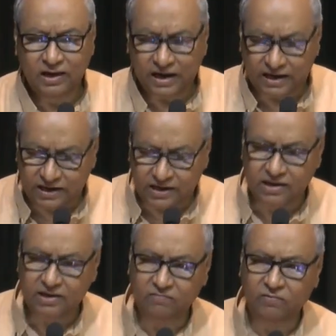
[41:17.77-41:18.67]
And
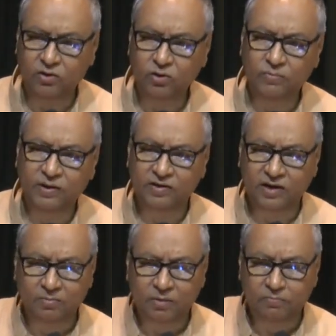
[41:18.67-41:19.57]
here the volume has
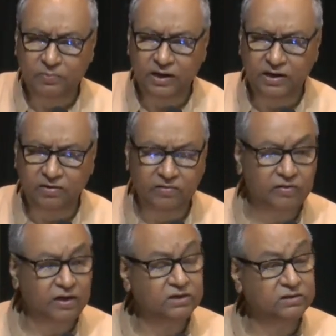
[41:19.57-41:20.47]
come up in
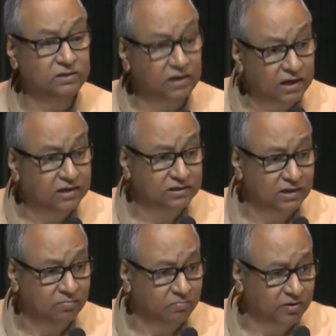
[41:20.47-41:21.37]
such large
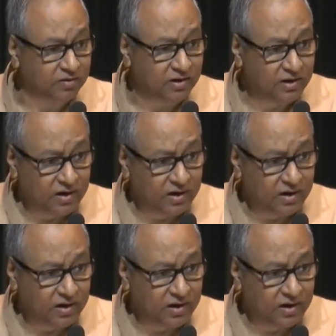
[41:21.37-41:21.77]
numbers.